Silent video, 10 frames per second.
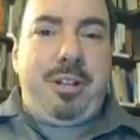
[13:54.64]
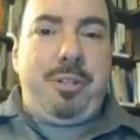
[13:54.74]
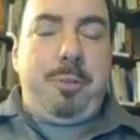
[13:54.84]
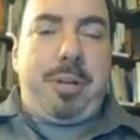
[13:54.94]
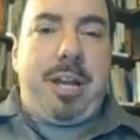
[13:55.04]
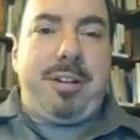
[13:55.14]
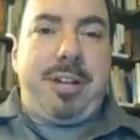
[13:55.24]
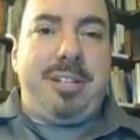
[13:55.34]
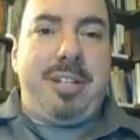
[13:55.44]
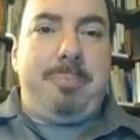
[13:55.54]
duplicate an
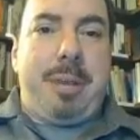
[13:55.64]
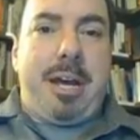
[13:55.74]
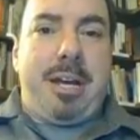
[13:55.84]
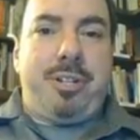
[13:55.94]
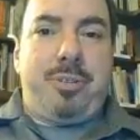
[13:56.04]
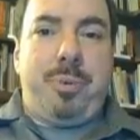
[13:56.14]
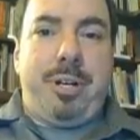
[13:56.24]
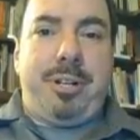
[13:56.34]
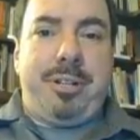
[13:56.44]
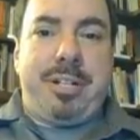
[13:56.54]
ID badge,
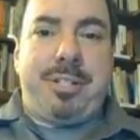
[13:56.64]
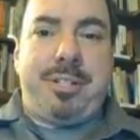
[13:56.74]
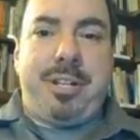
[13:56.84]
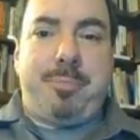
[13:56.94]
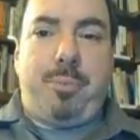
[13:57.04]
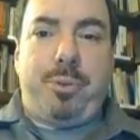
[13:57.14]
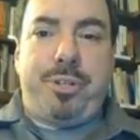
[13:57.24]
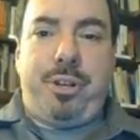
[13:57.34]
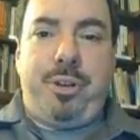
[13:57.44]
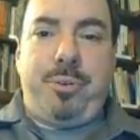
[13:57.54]
well, that's poor
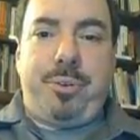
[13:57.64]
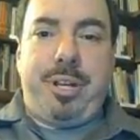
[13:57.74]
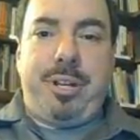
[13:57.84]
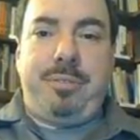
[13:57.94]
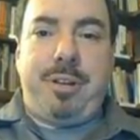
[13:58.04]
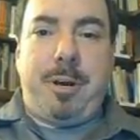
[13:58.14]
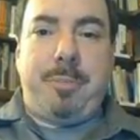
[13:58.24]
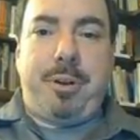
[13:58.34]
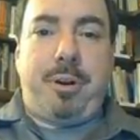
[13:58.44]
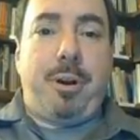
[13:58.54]
security.
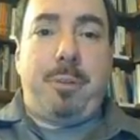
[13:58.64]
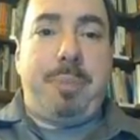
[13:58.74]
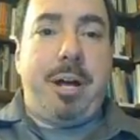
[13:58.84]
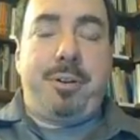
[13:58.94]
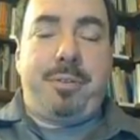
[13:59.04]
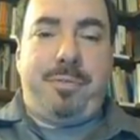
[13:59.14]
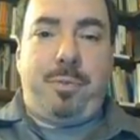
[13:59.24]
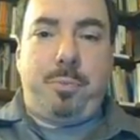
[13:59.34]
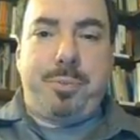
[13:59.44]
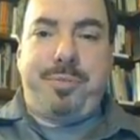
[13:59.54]
There are better
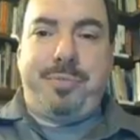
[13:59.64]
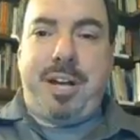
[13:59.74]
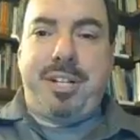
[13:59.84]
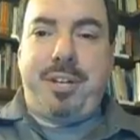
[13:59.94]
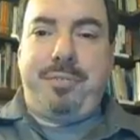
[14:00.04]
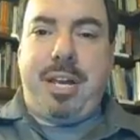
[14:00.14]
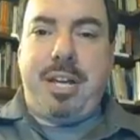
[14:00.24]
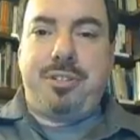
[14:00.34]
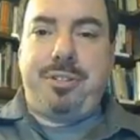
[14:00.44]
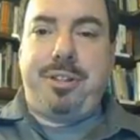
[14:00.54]
forms of
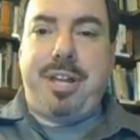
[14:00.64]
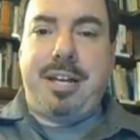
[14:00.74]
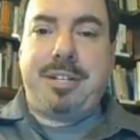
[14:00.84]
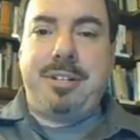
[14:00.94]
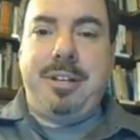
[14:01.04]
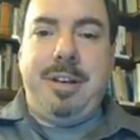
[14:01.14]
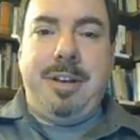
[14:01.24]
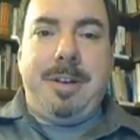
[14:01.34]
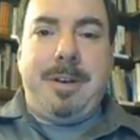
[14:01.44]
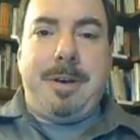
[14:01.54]
identification than that.
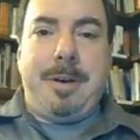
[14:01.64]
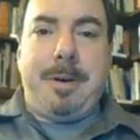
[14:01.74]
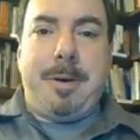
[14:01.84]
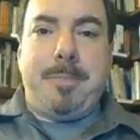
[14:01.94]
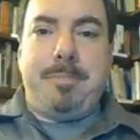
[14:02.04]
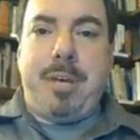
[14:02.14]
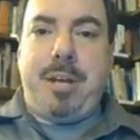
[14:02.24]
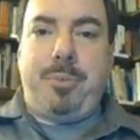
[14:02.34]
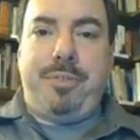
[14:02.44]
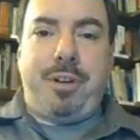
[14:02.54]

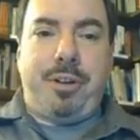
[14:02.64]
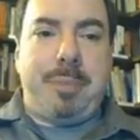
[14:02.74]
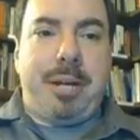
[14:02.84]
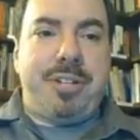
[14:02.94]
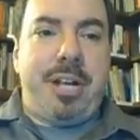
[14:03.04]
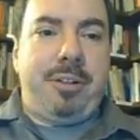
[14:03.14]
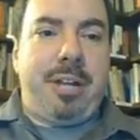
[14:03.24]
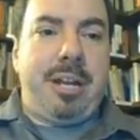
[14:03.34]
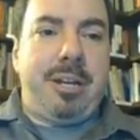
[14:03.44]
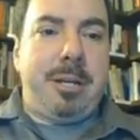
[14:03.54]
And we've talked about
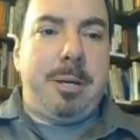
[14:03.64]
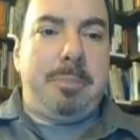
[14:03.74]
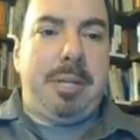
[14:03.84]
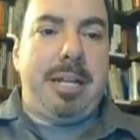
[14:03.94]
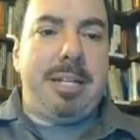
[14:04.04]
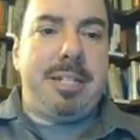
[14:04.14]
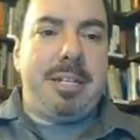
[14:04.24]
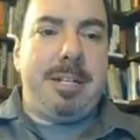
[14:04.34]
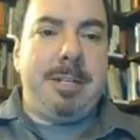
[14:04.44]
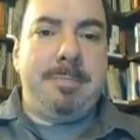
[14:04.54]
tailgating
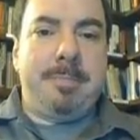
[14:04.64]
plenty.